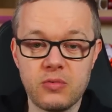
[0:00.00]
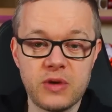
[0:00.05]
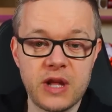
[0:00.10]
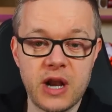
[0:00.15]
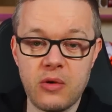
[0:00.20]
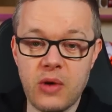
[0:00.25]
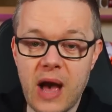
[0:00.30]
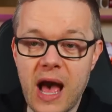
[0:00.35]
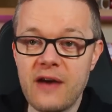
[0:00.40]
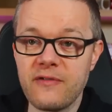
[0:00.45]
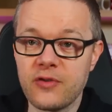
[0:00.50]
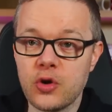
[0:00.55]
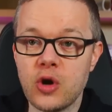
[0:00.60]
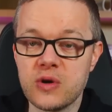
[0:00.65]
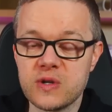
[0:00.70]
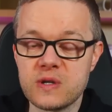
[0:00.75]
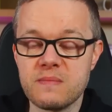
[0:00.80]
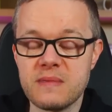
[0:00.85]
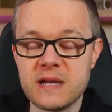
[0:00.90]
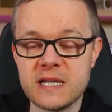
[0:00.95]
you know, have
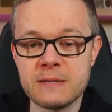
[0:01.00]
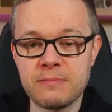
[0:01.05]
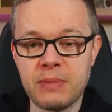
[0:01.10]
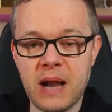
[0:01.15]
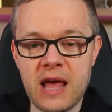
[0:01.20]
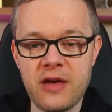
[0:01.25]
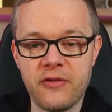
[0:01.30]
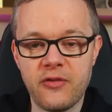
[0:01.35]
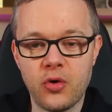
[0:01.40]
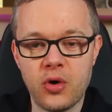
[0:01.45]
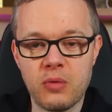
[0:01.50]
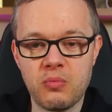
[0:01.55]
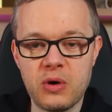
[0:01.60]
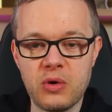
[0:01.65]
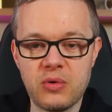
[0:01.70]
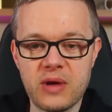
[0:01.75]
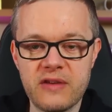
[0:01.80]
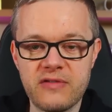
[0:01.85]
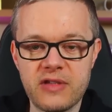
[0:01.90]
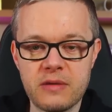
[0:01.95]
got something to play for and
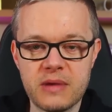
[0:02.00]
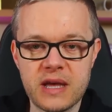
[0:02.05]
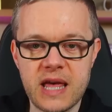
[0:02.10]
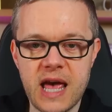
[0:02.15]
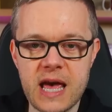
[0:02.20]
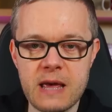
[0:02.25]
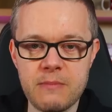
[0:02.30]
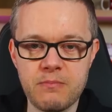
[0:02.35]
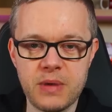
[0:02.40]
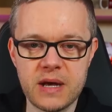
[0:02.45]
will give them a game.